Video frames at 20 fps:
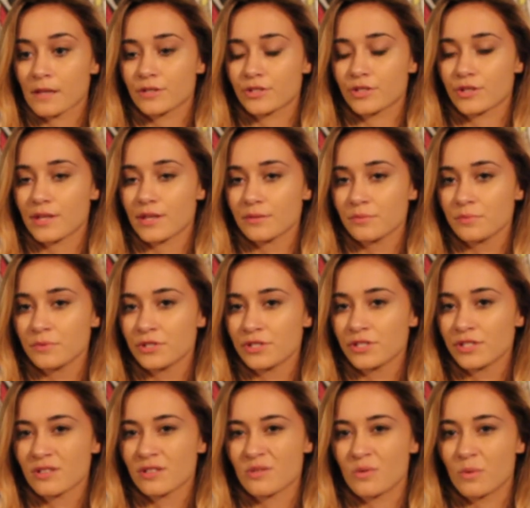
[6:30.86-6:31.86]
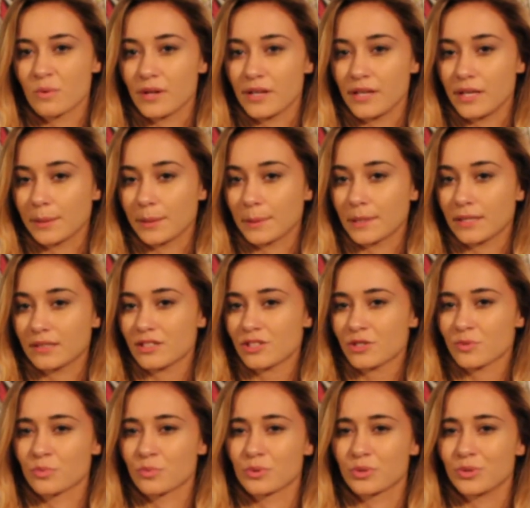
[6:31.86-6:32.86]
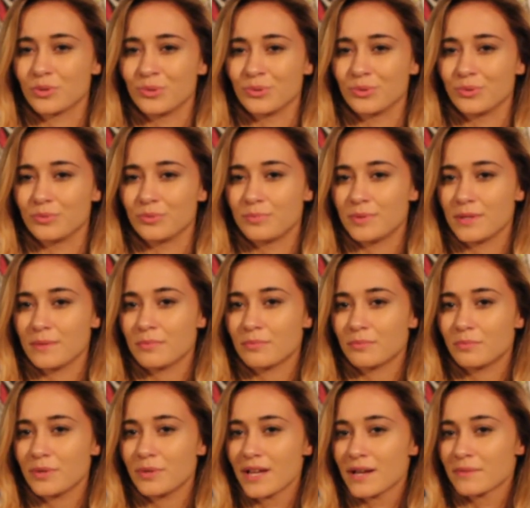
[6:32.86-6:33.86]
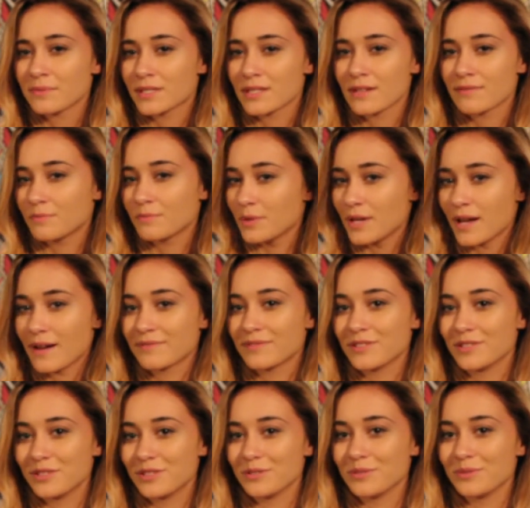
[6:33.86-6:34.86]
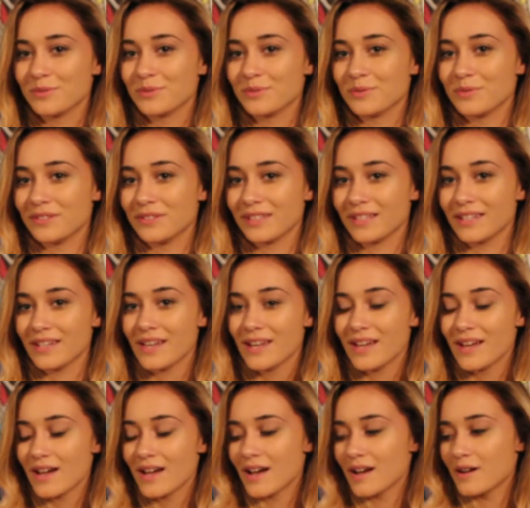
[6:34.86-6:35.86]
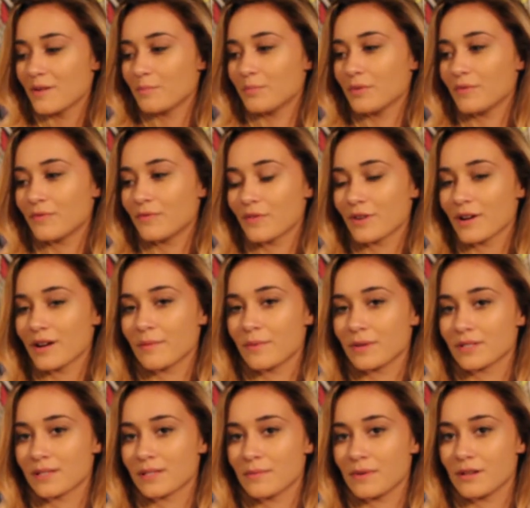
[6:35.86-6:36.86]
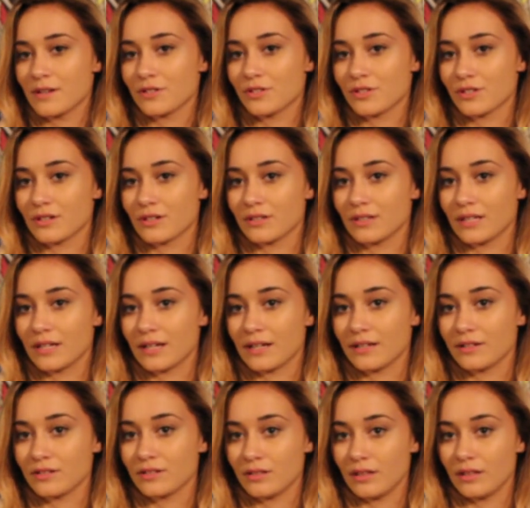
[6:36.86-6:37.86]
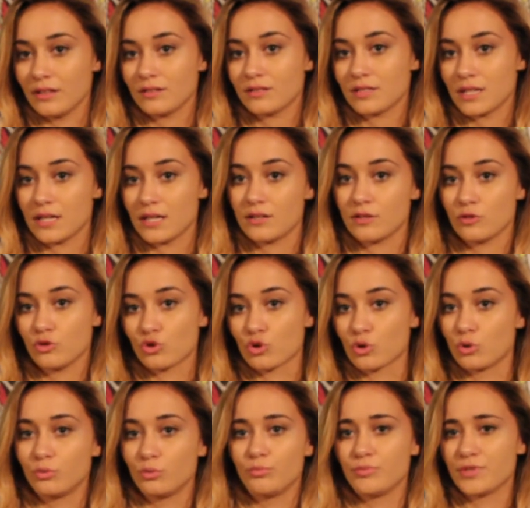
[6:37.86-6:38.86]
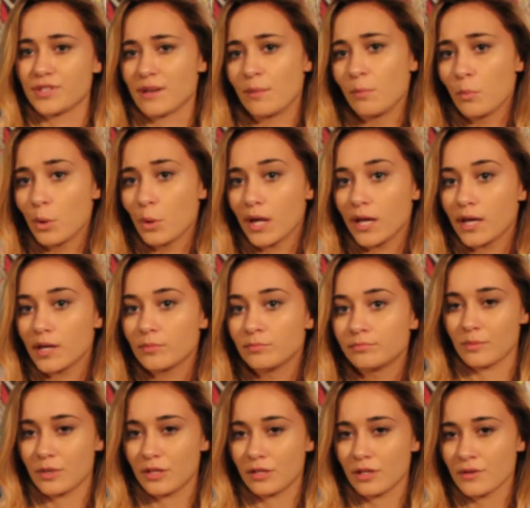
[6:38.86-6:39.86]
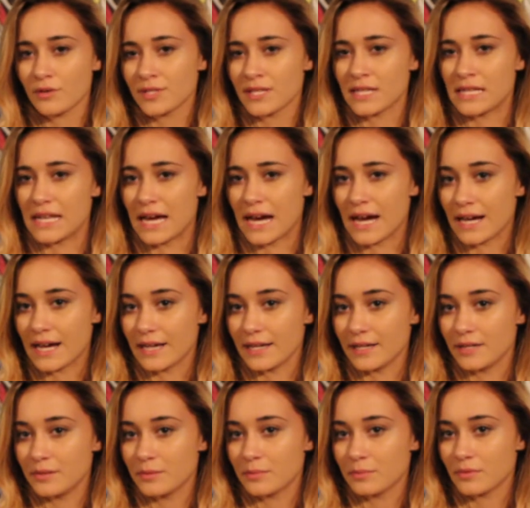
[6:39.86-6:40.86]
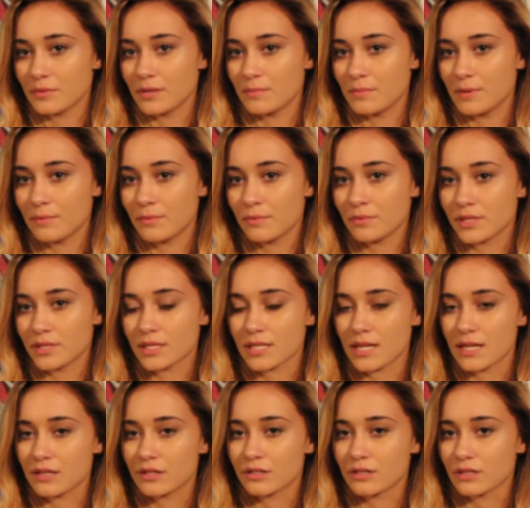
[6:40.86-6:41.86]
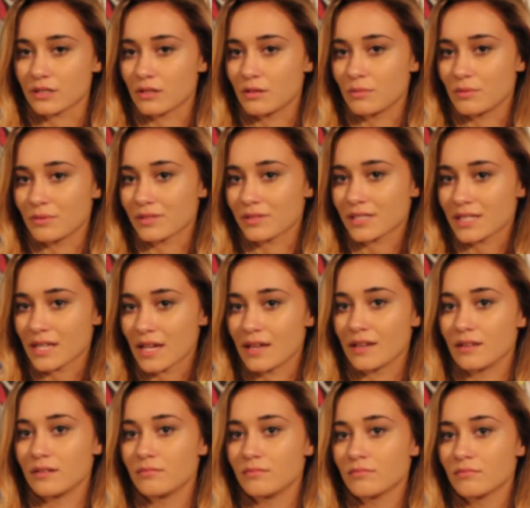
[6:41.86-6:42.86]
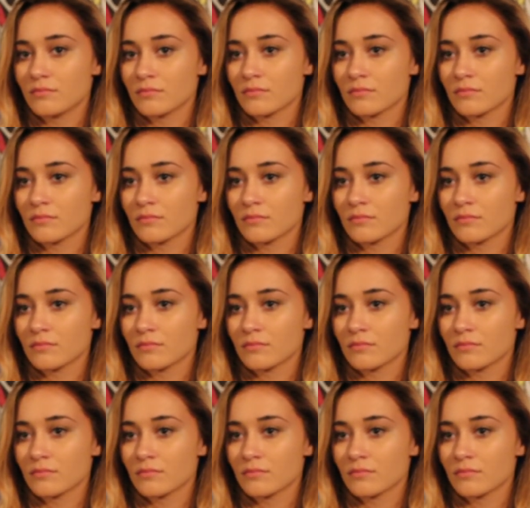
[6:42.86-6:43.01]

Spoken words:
So that was just annoying. Like, that's rude. We have stuff we have to do, and like, before I was a manager and like I could like take control in some way, we close at 9 and people would stay there until almost 10